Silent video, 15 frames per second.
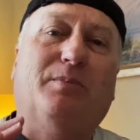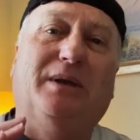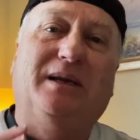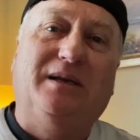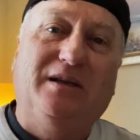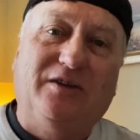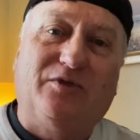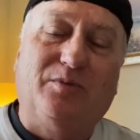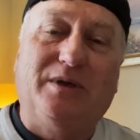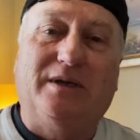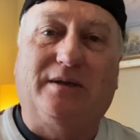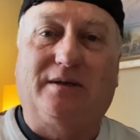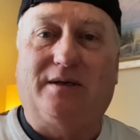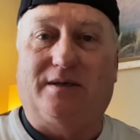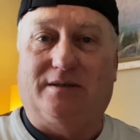Believe me,
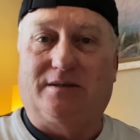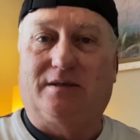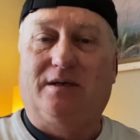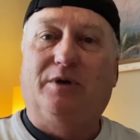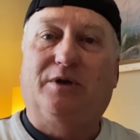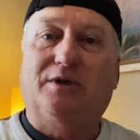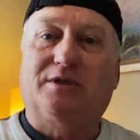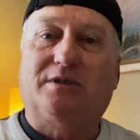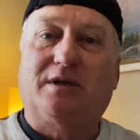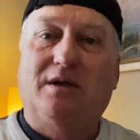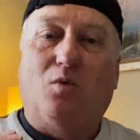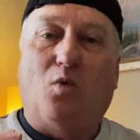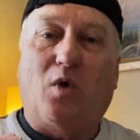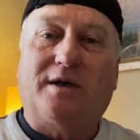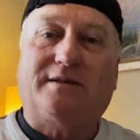it does. Because
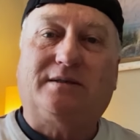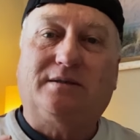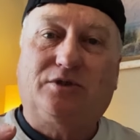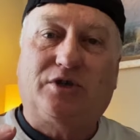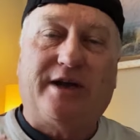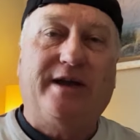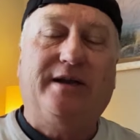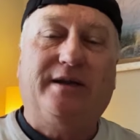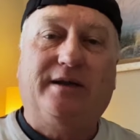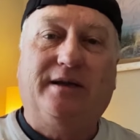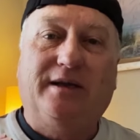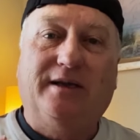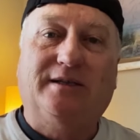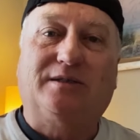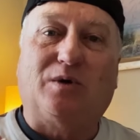what trading
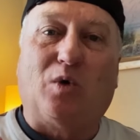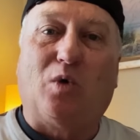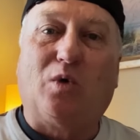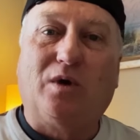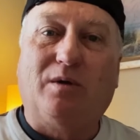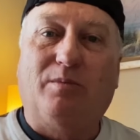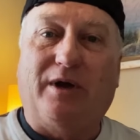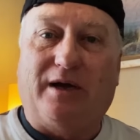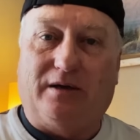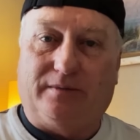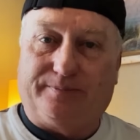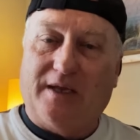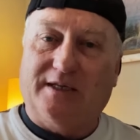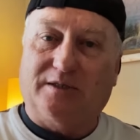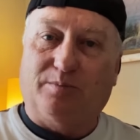is all about
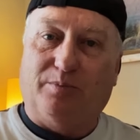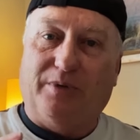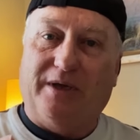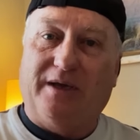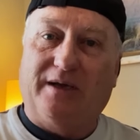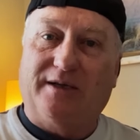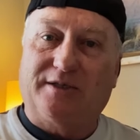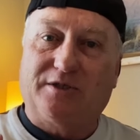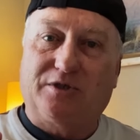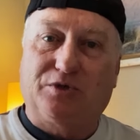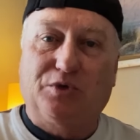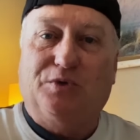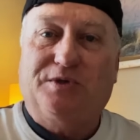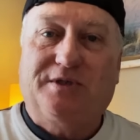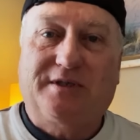is being a
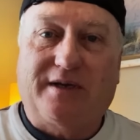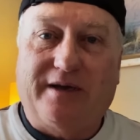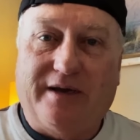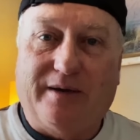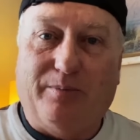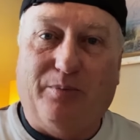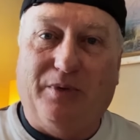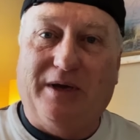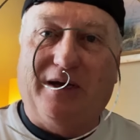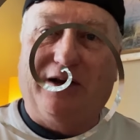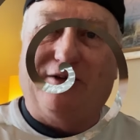soothsayer, being a